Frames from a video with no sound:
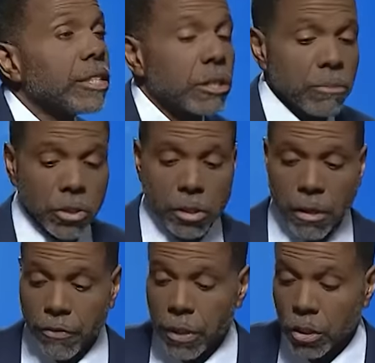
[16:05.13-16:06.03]
some
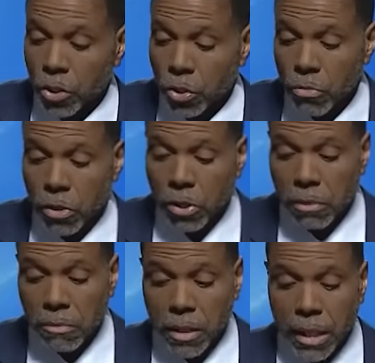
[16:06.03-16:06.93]
stuff and to show you
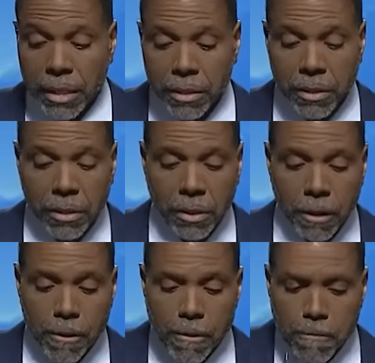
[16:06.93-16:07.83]
some things?
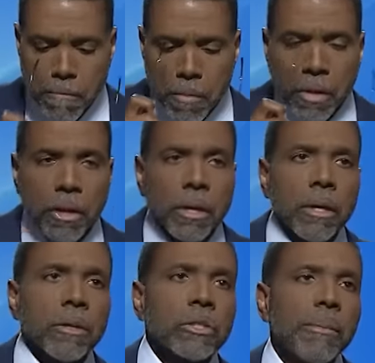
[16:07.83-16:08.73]

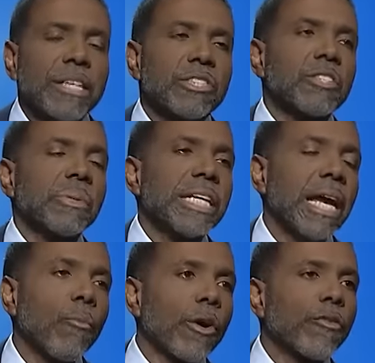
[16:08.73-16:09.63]
Somebody says, well, it
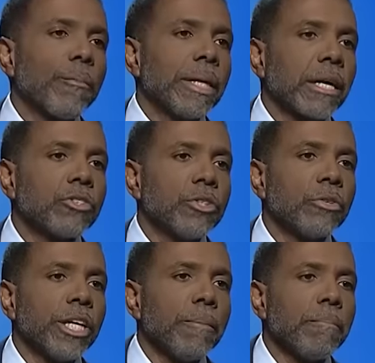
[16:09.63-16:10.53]
ain't work for me, because
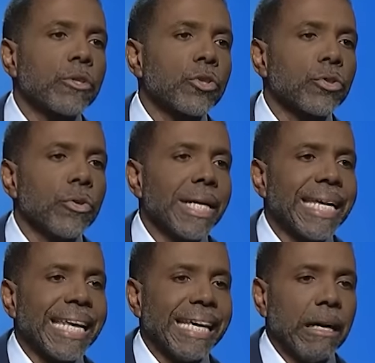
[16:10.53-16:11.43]
you're immature
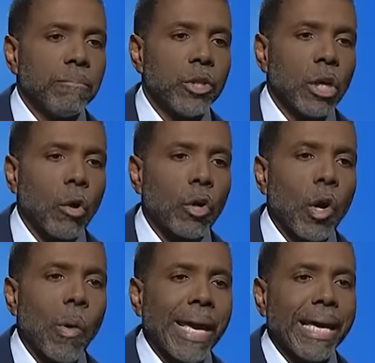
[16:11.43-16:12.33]
in Him. You don't
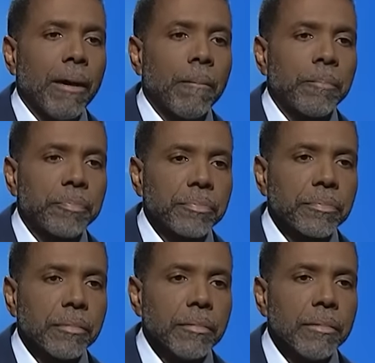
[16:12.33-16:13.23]
know Him.
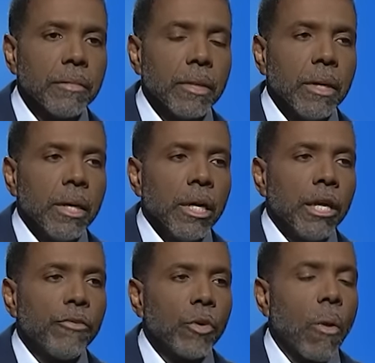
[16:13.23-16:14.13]

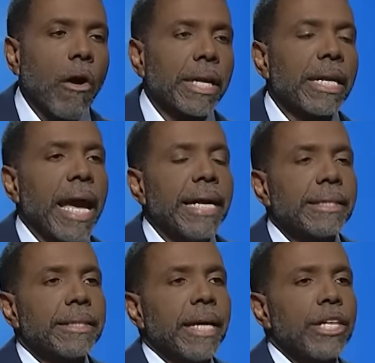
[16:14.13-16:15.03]
If you're walking in hate
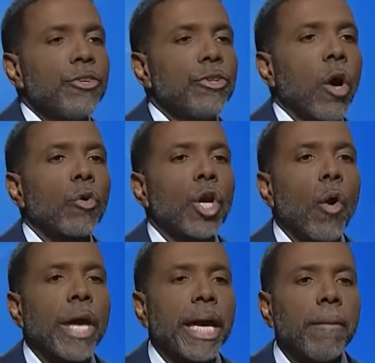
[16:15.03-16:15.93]
today, you don't
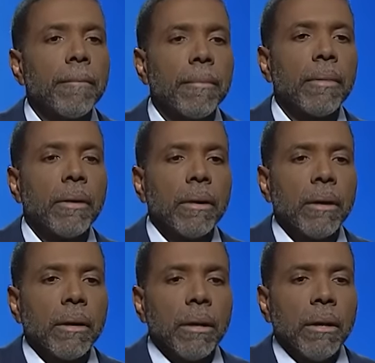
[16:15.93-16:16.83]
know Him.
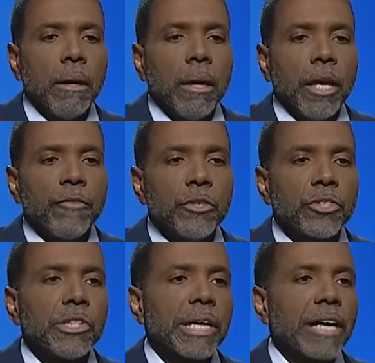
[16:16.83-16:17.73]
If you
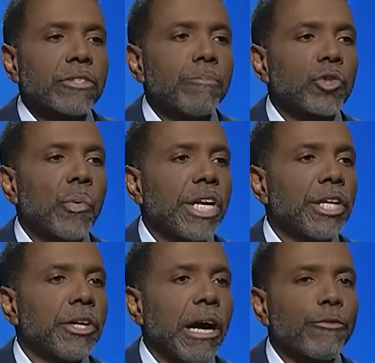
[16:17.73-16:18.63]
still got some
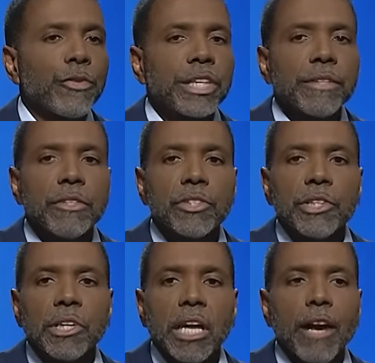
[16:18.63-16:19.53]
20-year unforgiveness in
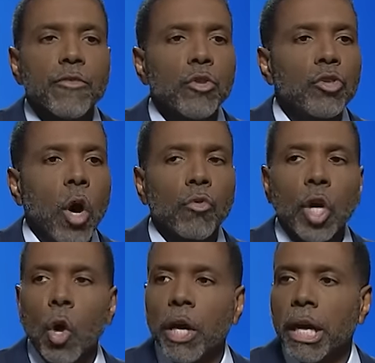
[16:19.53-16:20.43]
your life, you don't
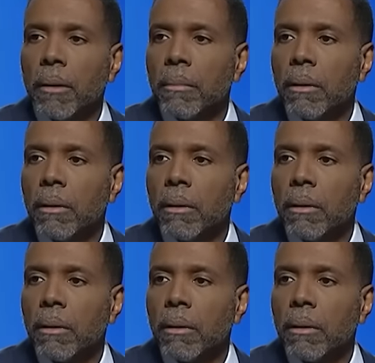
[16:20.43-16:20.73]
know Him.